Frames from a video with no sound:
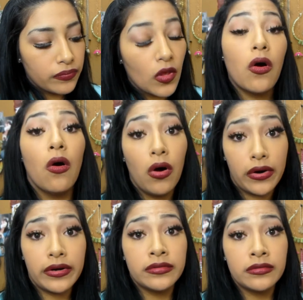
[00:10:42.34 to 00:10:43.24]

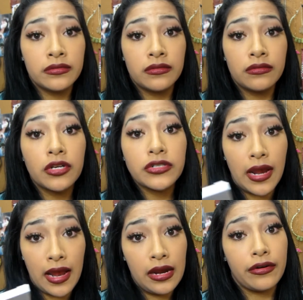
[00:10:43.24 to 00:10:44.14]
or there's a
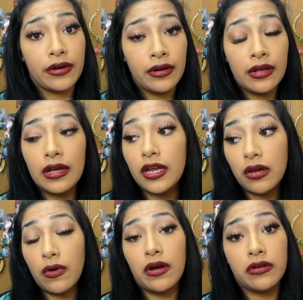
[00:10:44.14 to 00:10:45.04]
hater and
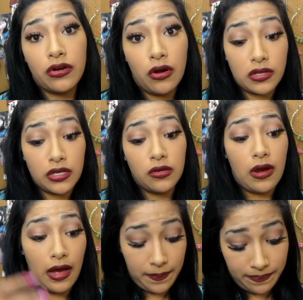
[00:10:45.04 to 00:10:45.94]
you want her to know that you
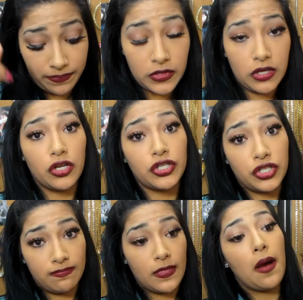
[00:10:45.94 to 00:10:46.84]
got your
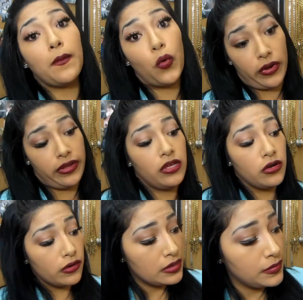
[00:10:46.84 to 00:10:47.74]
on point. You
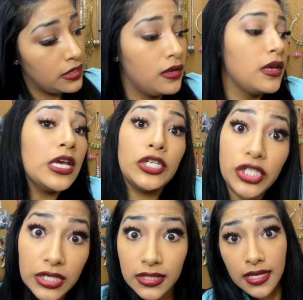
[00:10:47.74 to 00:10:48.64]
know what I mean?
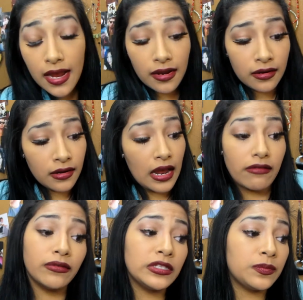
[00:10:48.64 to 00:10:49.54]
Just saying,
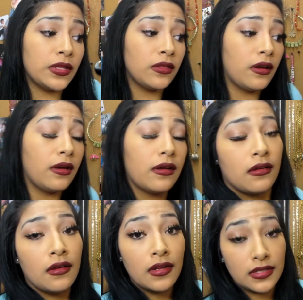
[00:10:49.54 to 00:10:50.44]
everyone's been there.
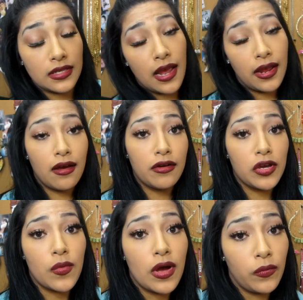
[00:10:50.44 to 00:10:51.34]
Deny it all
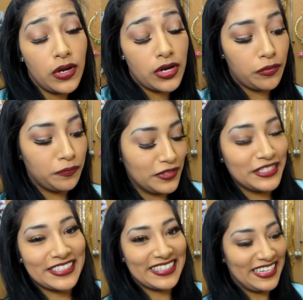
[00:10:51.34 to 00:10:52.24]
you want, we know.
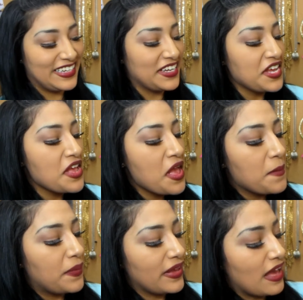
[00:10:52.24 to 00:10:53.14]
Just kidding.
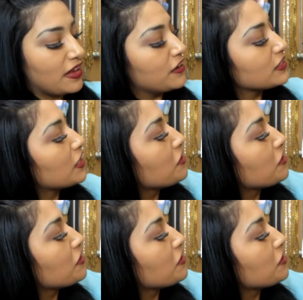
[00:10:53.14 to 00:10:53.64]
But yeah, here's